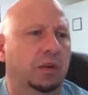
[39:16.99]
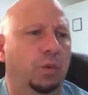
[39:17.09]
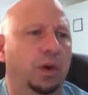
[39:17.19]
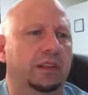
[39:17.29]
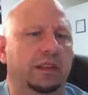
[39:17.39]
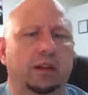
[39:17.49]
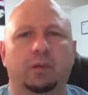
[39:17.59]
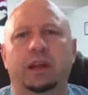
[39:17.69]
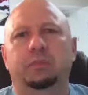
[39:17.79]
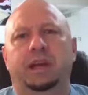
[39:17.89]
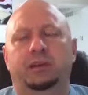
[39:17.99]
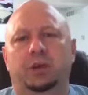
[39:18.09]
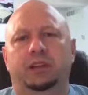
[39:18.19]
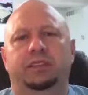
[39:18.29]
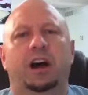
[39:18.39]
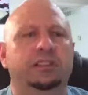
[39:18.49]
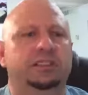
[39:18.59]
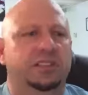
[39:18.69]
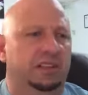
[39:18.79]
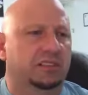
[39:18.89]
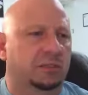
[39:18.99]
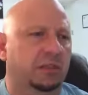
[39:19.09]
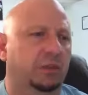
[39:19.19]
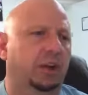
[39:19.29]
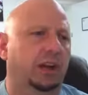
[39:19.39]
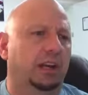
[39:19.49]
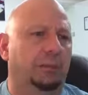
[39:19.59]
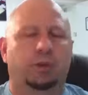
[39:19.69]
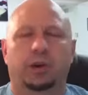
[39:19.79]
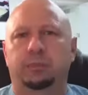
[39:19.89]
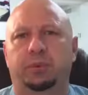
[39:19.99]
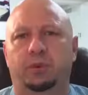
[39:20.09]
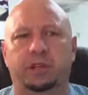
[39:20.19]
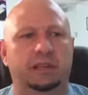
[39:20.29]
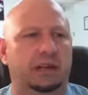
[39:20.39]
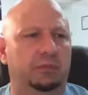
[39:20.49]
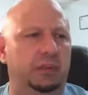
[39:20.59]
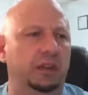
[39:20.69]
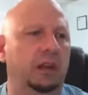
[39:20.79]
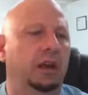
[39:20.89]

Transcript: with uh, Rain Man with autism, you brought up a great point, Emily.